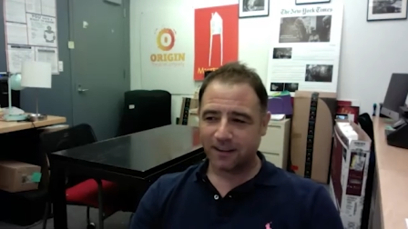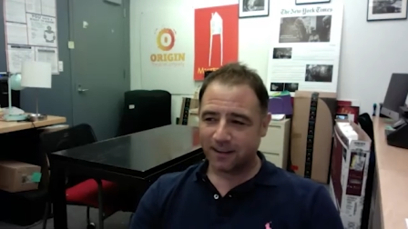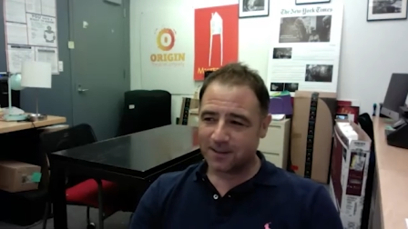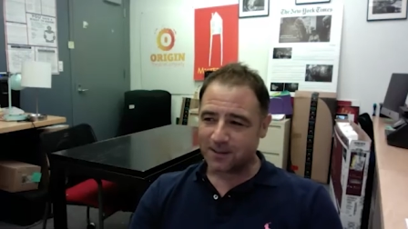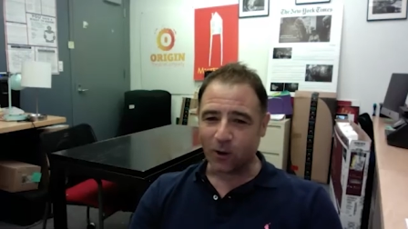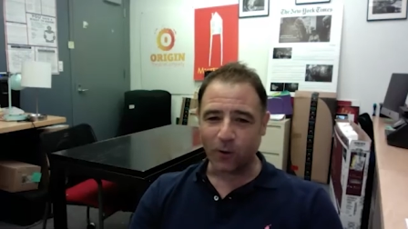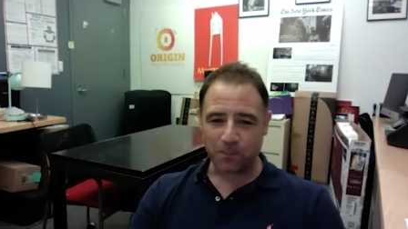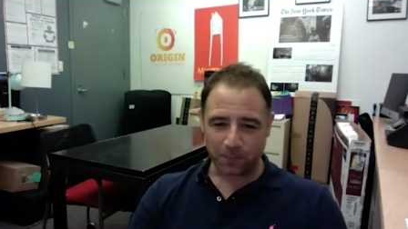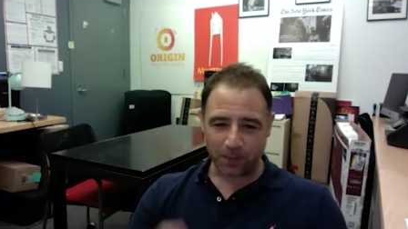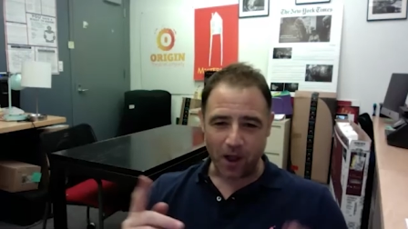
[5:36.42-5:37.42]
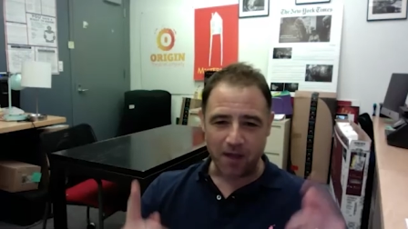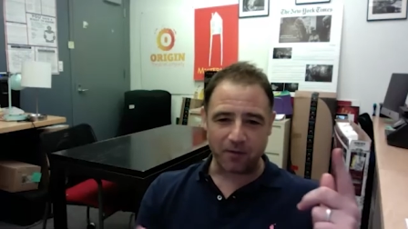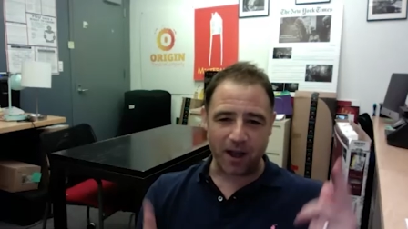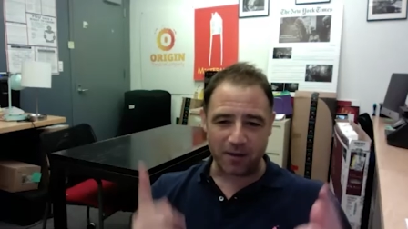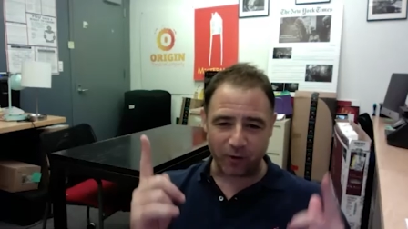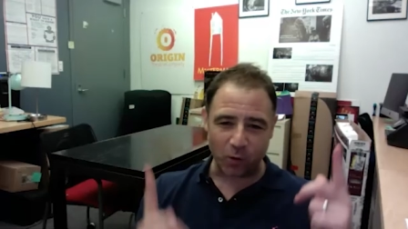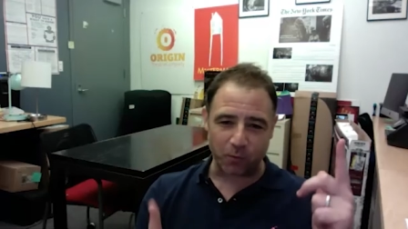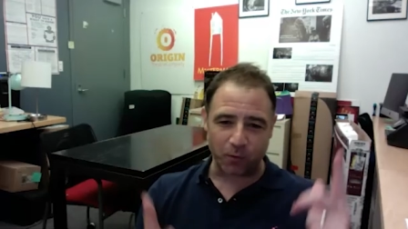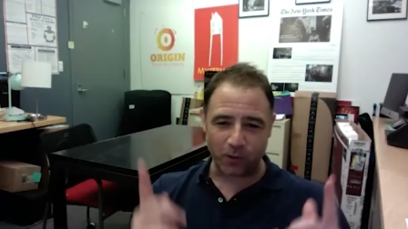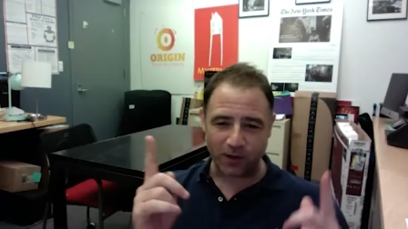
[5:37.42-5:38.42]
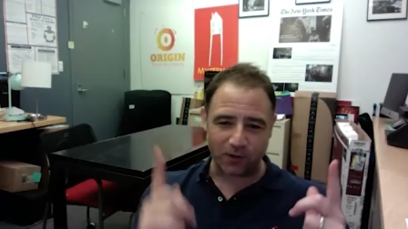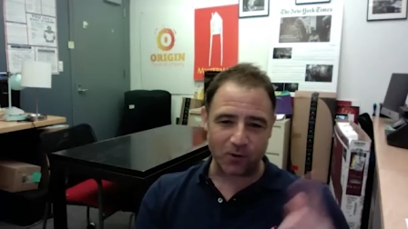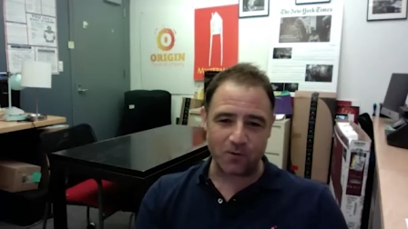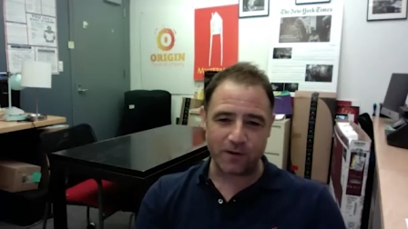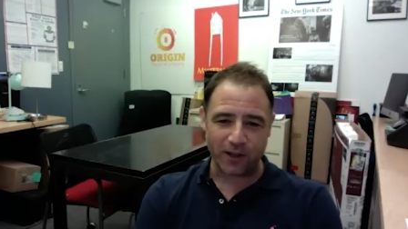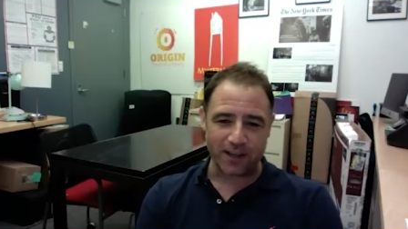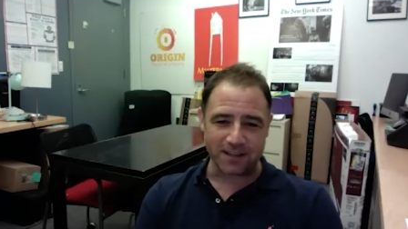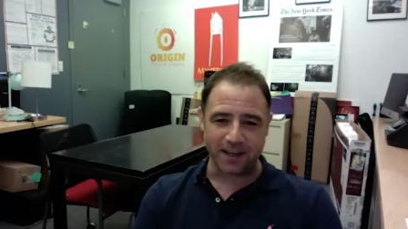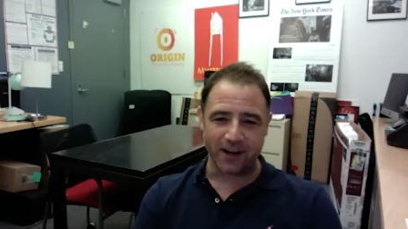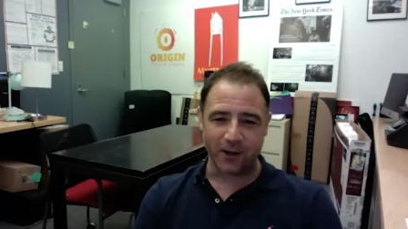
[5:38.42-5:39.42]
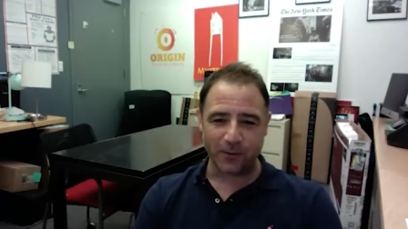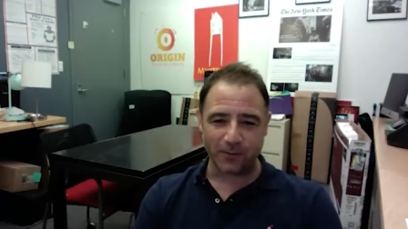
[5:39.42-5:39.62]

So I float between the two very easily, you know.